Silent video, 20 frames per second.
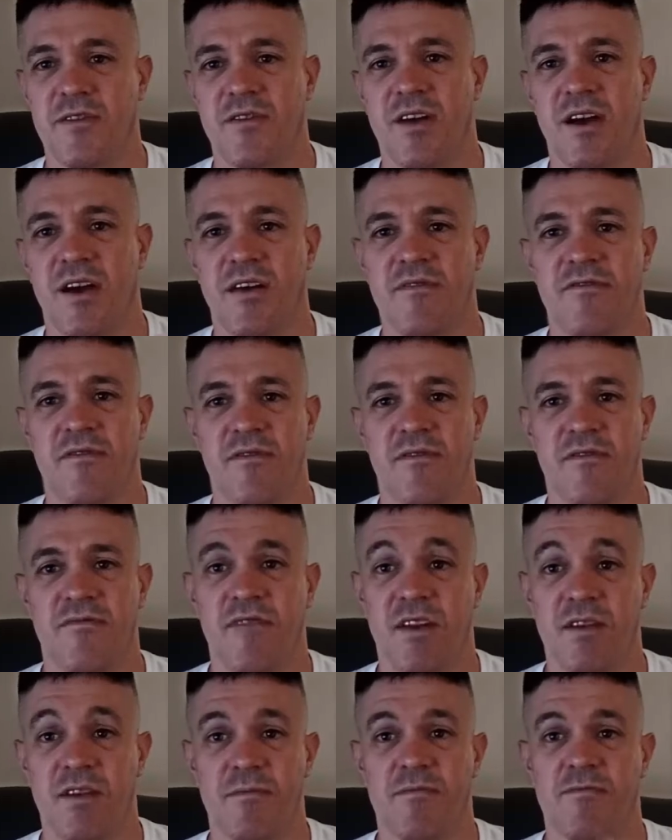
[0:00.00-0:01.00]
on that if
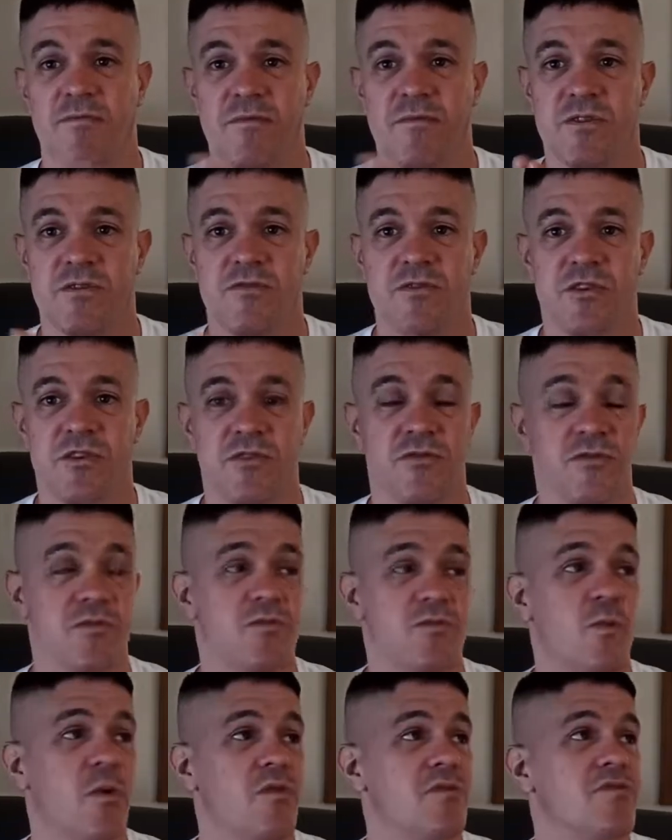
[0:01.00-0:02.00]
any
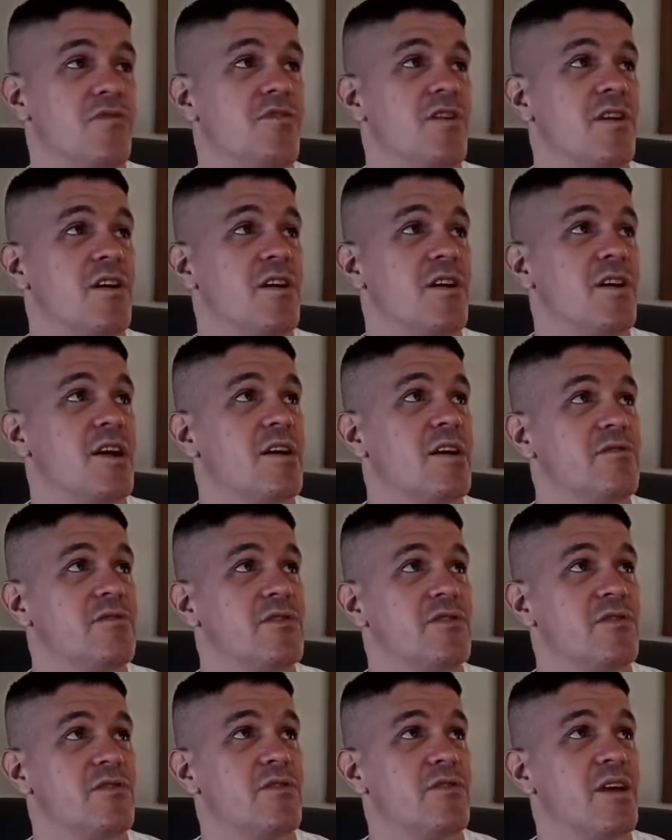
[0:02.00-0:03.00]
students want to learn how to
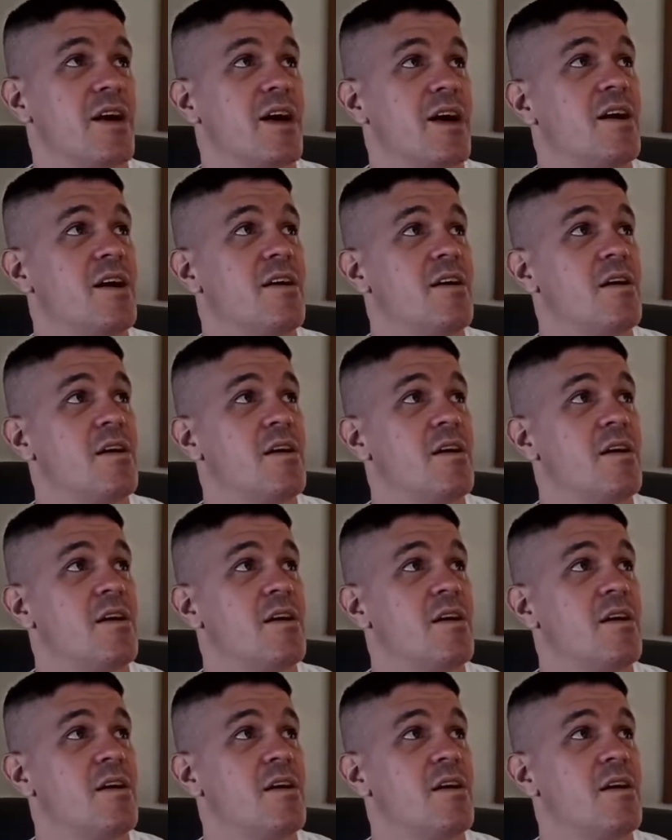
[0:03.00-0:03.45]
do that.